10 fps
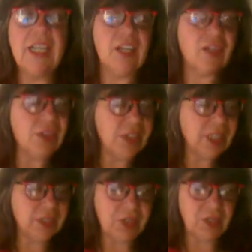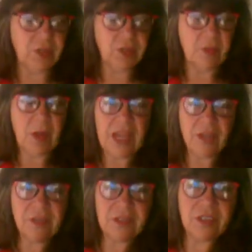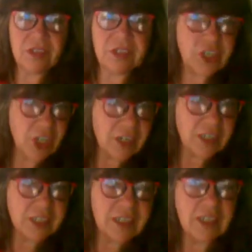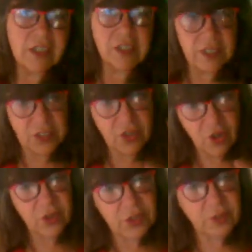according to the biofield chart, there is also